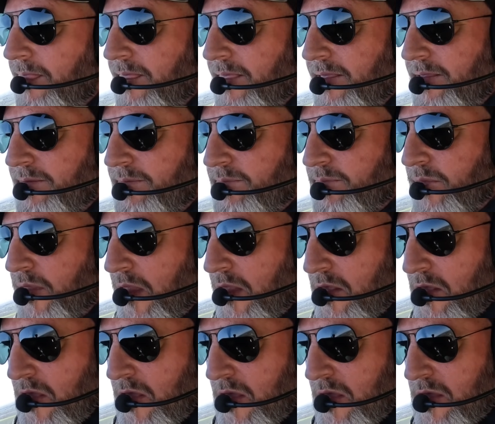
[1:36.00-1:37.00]
here looking
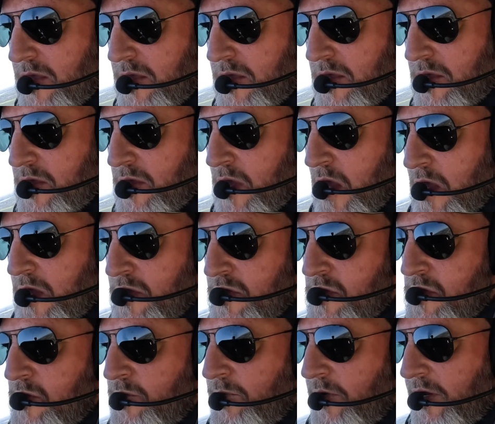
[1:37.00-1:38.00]
out to the left. I'm
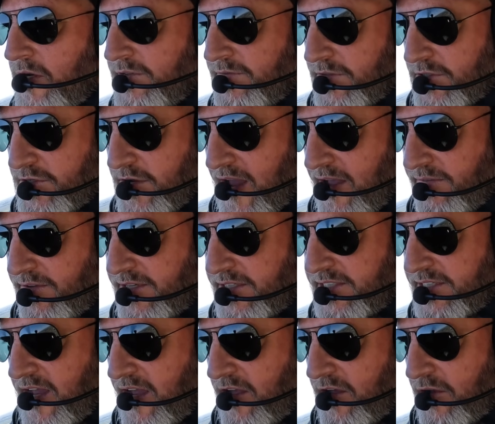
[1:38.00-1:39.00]
trying to find that aircraft